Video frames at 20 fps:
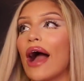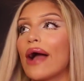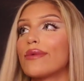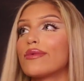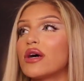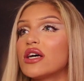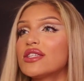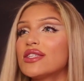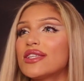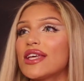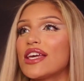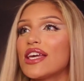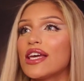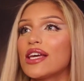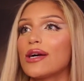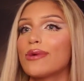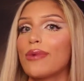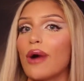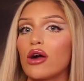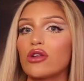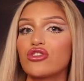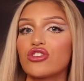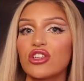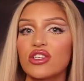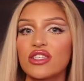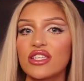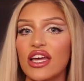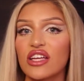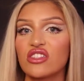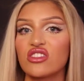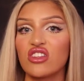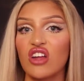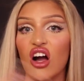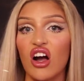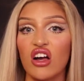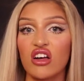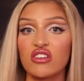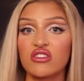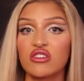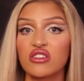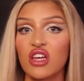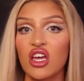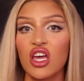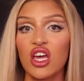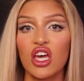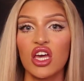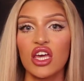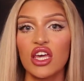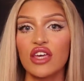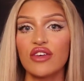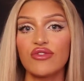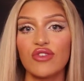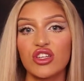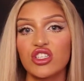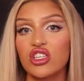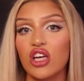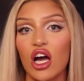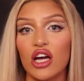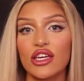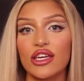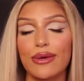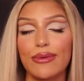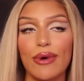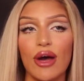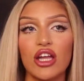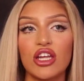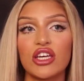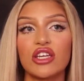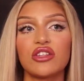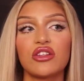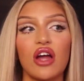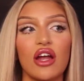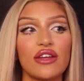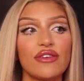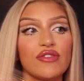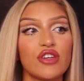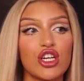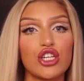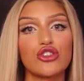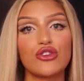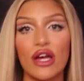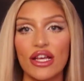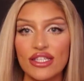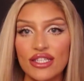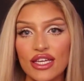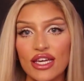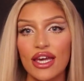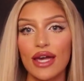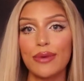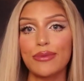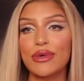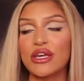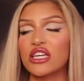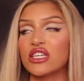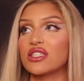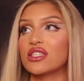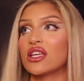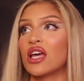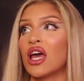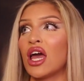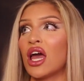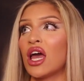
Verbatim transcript: I was thinking about just like not even talking about it, not even addressing it because